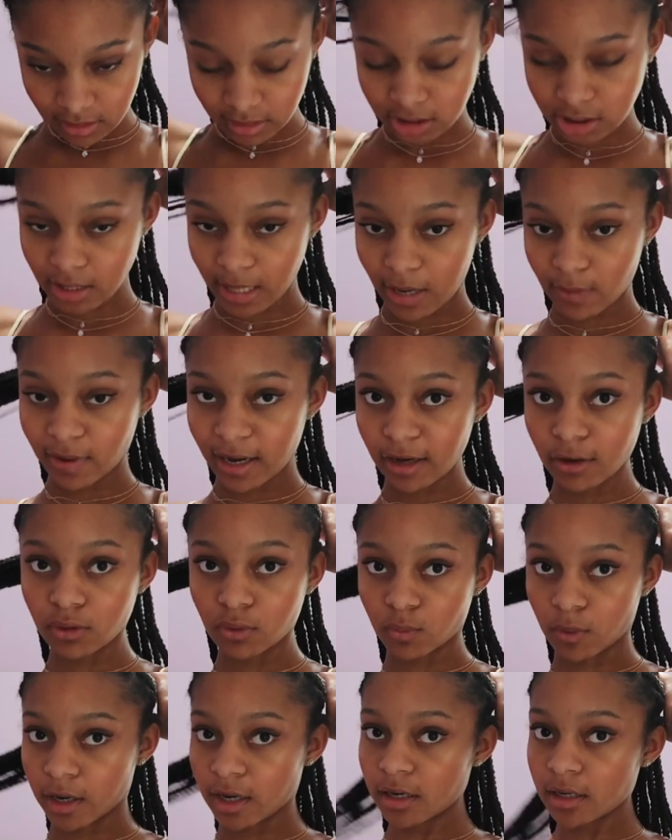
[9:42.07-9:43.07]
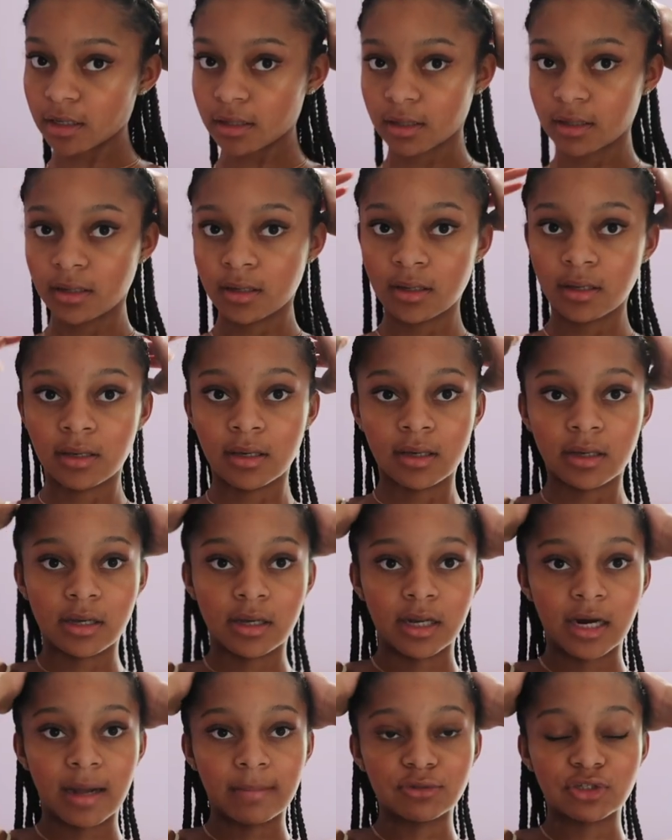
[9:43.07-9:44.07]
And so like when I go to work
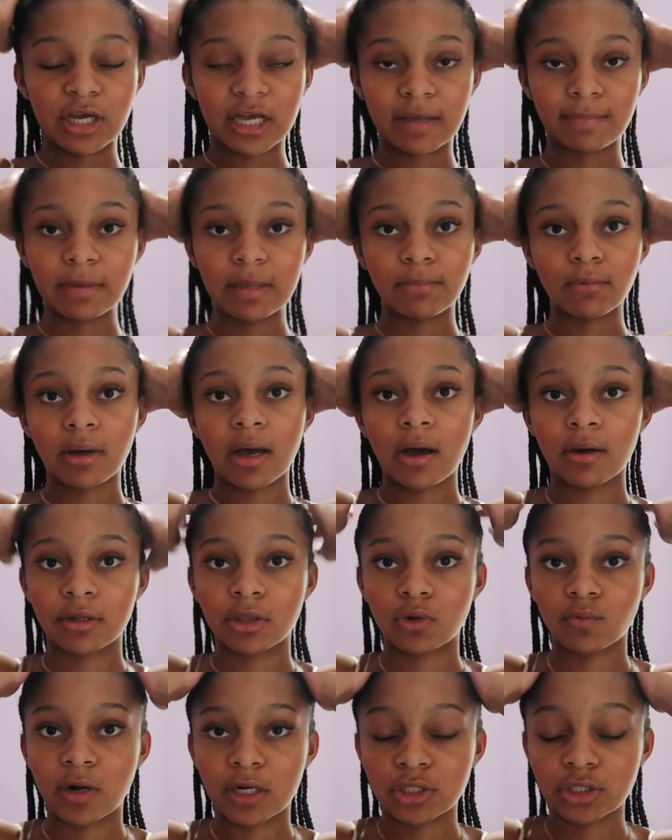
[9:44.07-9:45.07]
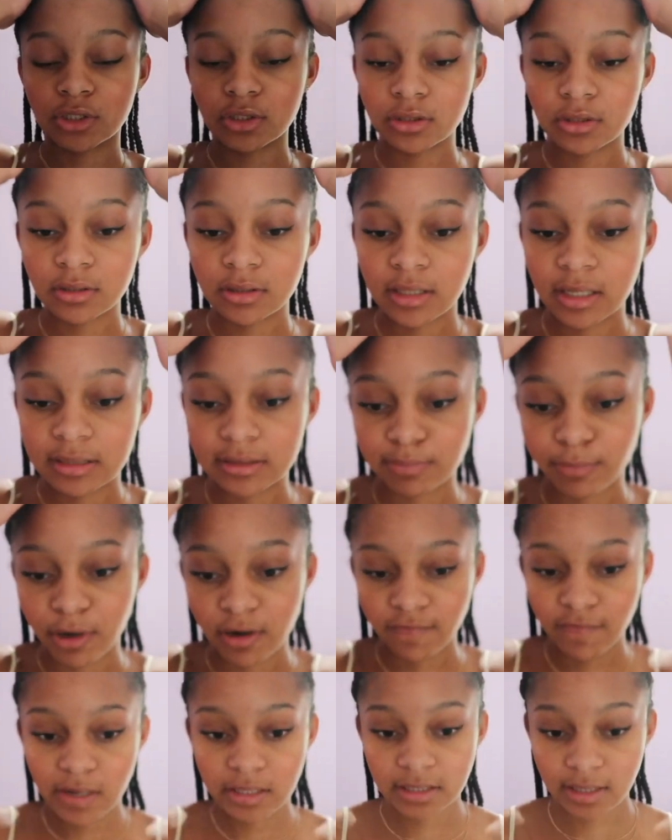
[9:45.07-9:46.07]
and I'm checking people out at the register, it's
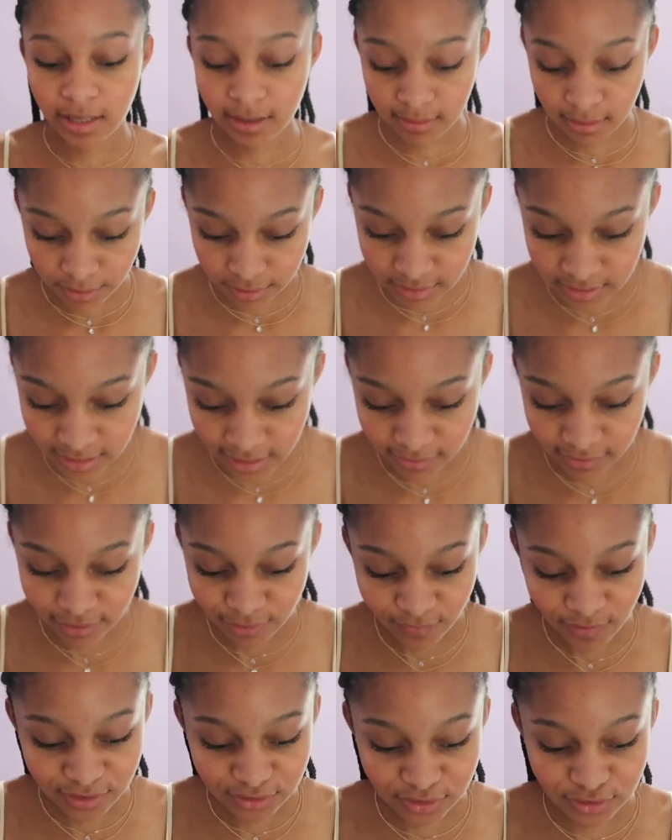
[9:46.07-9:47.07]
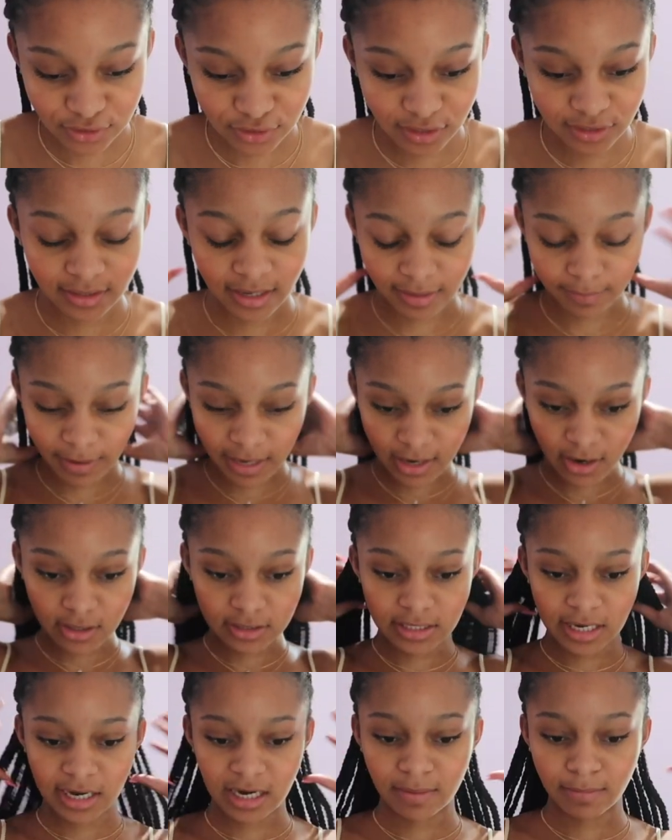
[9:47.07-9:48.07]
perfect to like look down at the register and like my hair
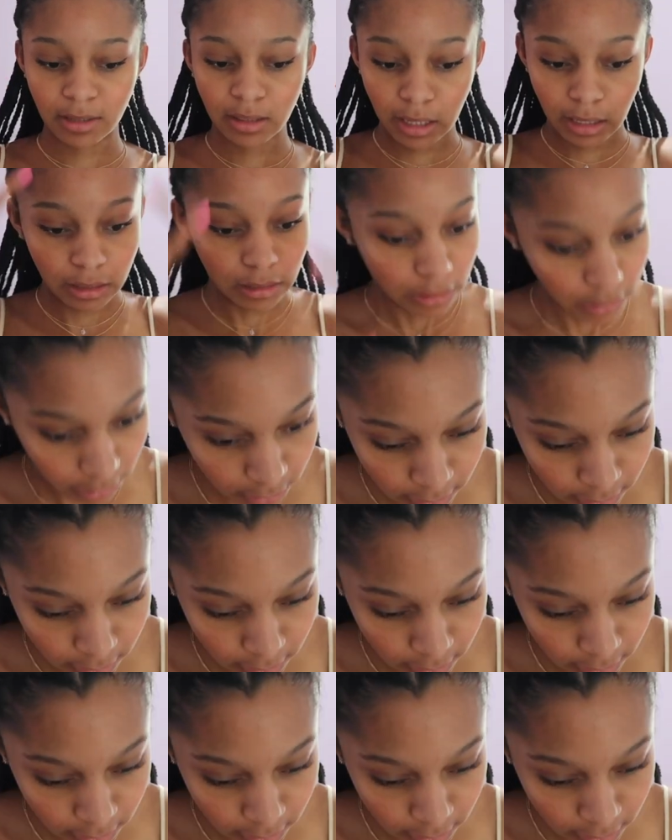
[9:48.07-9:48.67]
is not gonna be like